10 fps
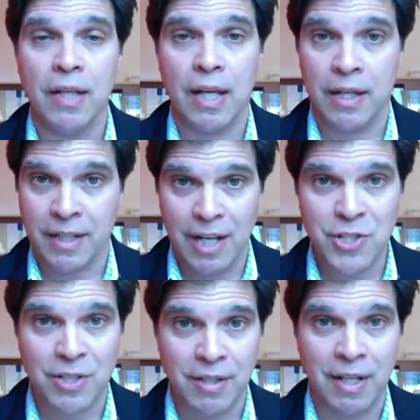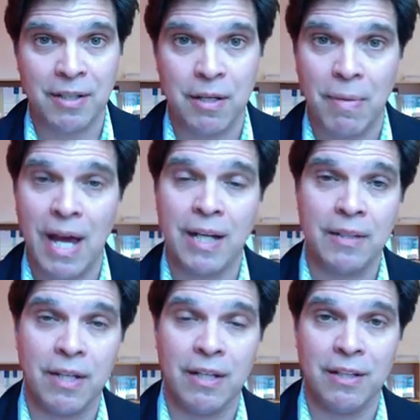and occasionally they come back
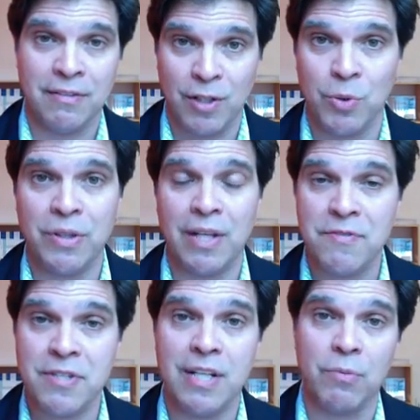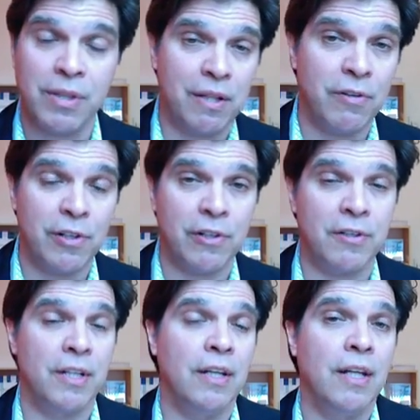and they tell you what they've seen and what they've
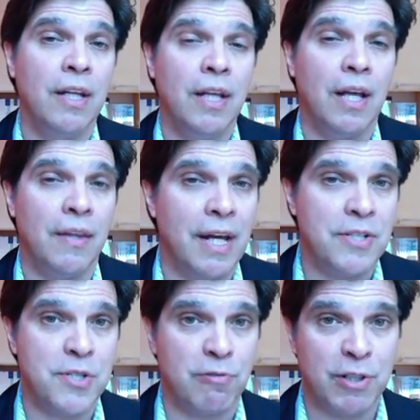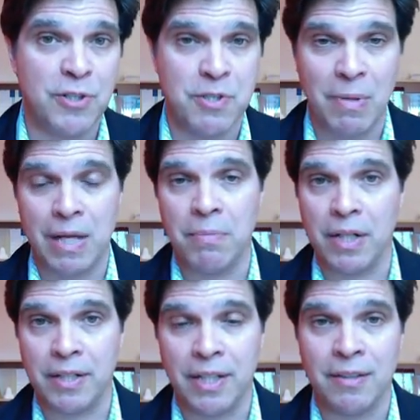heard. And that just enriches my
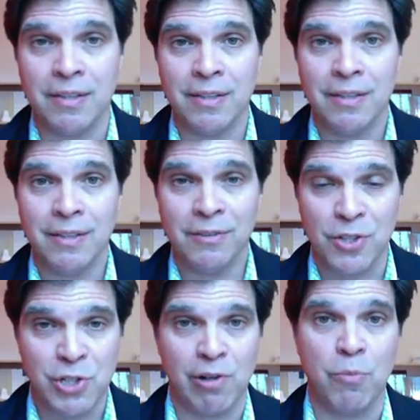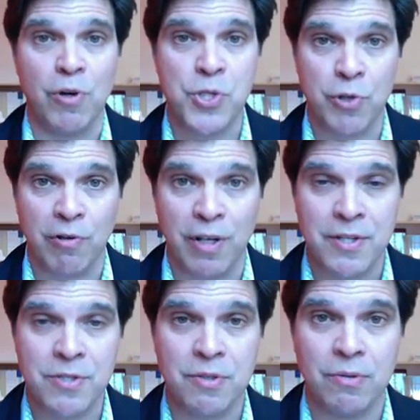ability to share more
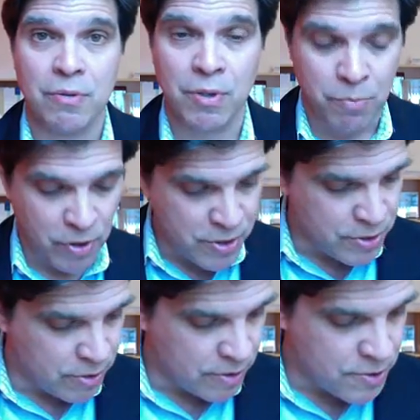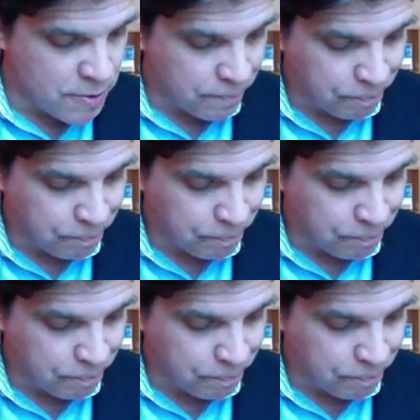stories with more students.